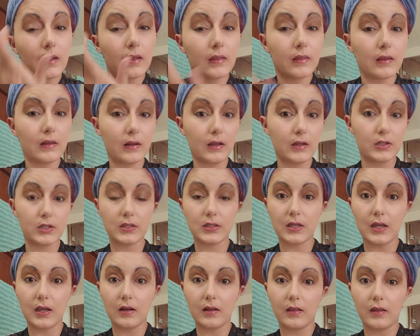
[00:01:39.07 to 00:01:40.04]
And then I just
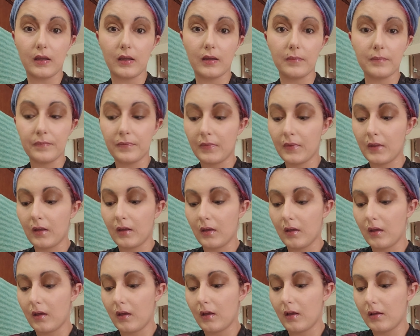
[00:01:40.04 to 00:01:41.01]
kind of like,
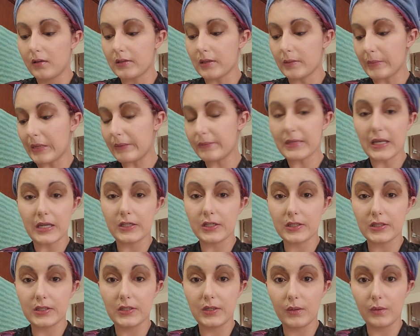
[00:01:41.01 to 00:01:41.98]
sometimes I
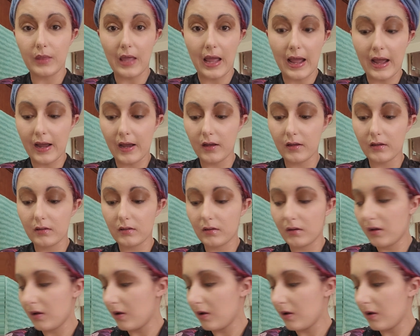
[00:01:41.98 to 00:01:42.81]
just do that.